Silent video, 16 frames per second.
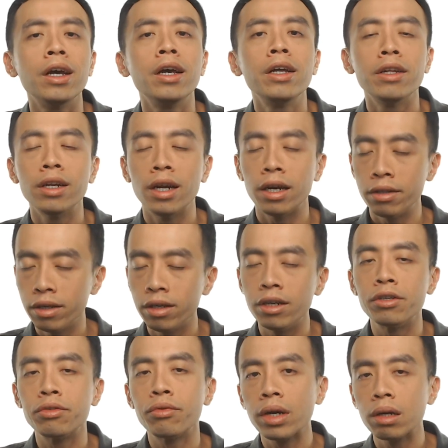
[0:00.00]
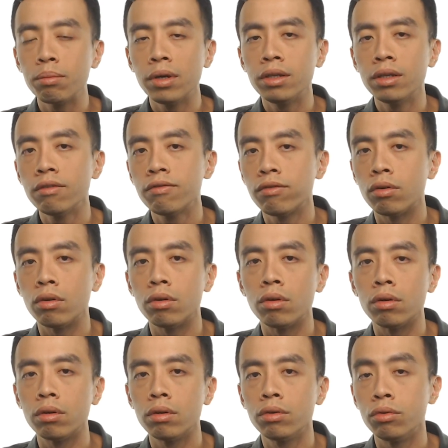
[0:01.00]
then I think it is recommended
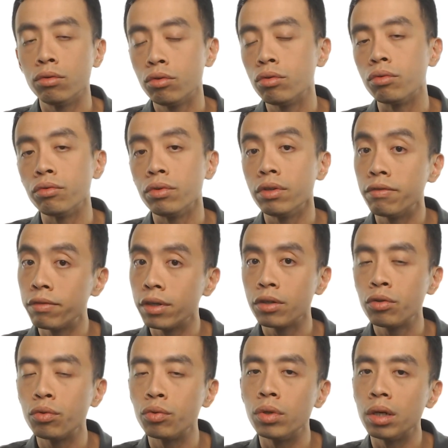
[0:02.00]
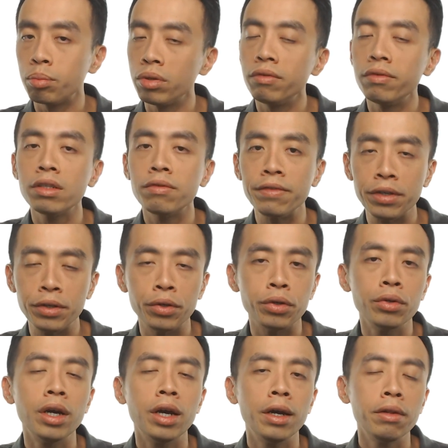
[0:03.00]
for you to refer to a previous
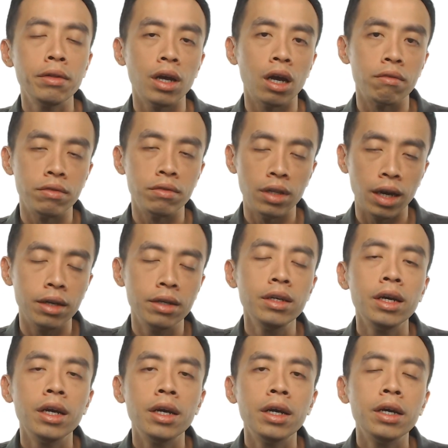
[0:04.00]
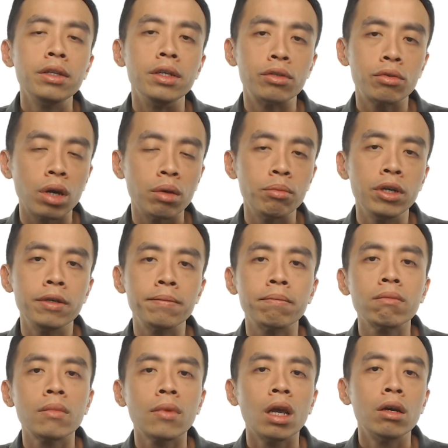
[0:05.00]
video that I've done
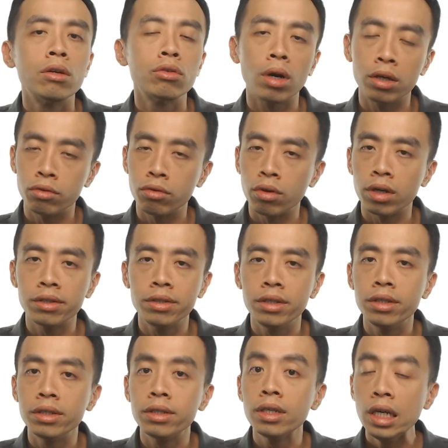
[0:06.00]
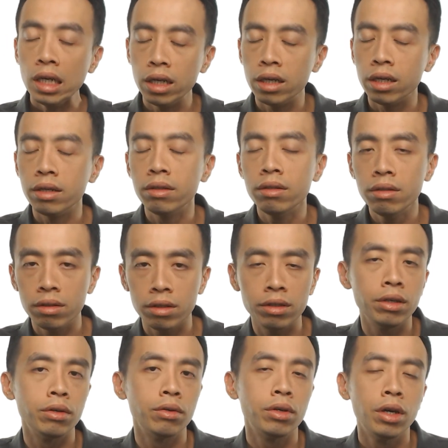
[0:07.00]
describing salt hydrolysis in
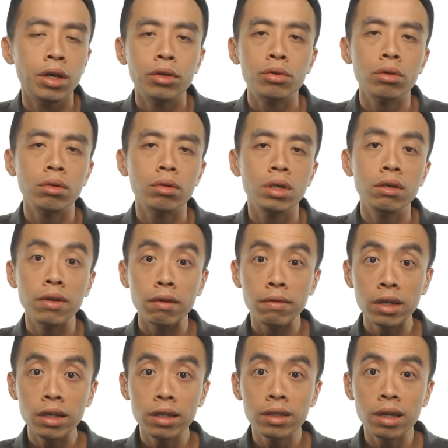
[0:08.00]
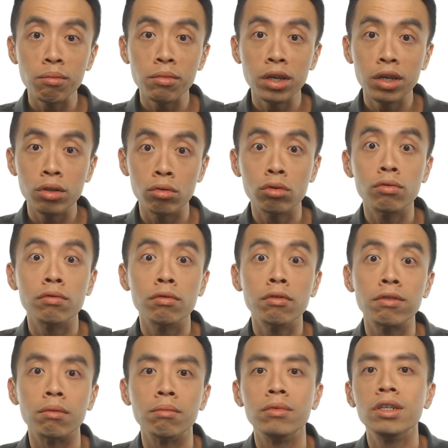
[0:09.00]
detail. So if you have learned something useful
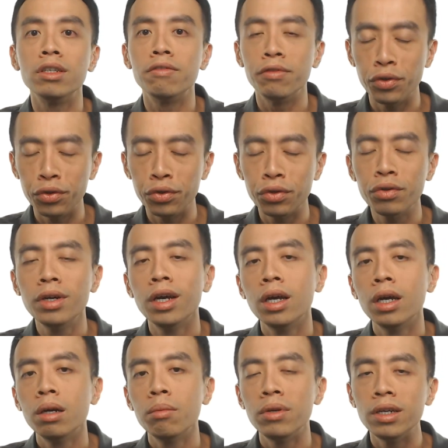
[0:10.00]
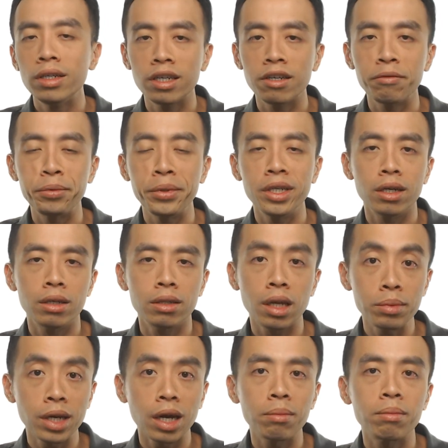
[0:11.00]
from this video, please give me the
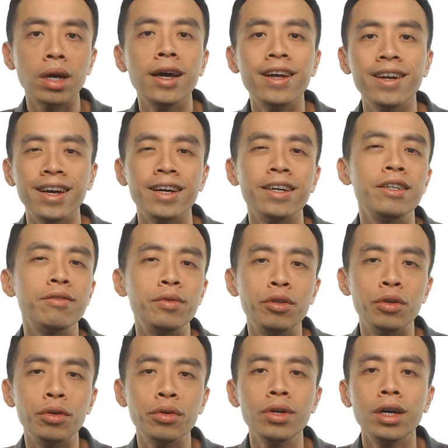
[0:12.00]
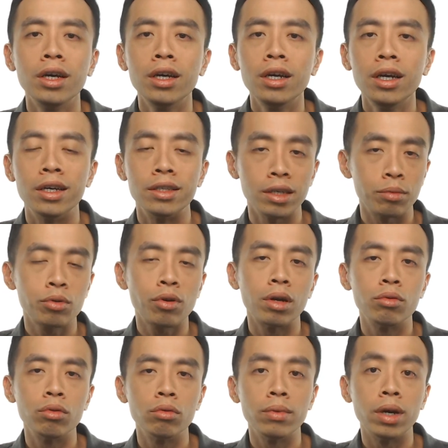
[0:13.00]
thumbs up, like this video, and subscribe
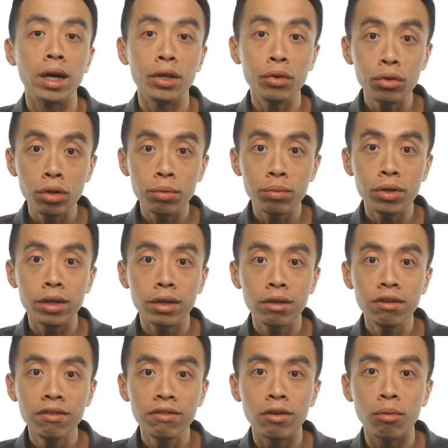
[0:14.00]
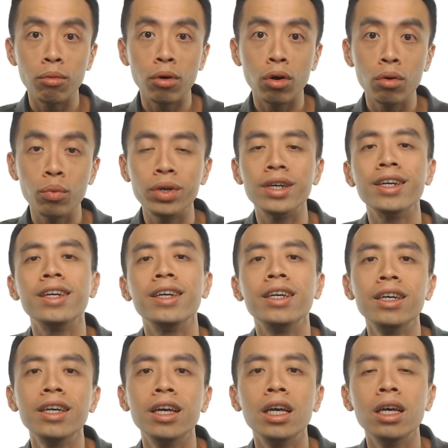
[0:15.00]
to my YouTube channel for more
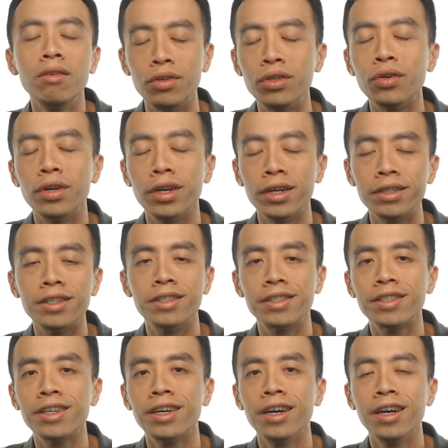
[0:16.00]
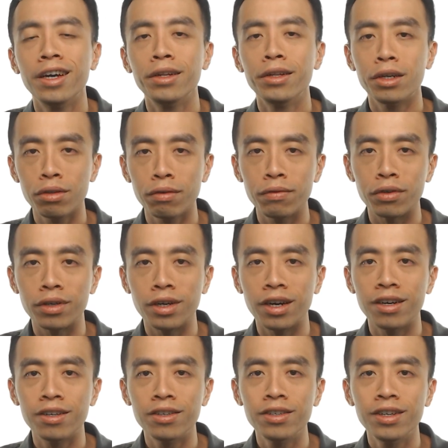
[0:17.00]
weekly video lessons. That's all for
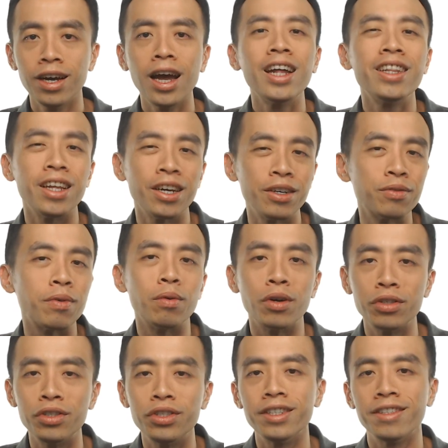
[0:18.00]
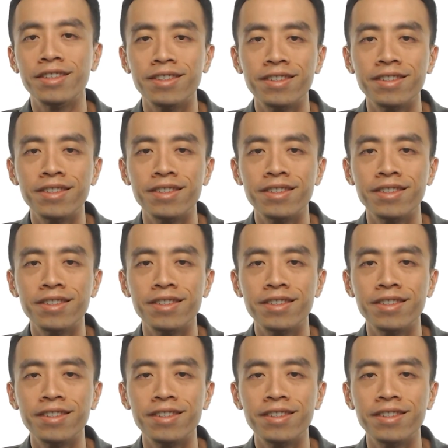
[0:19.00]
now. Thanks for watching.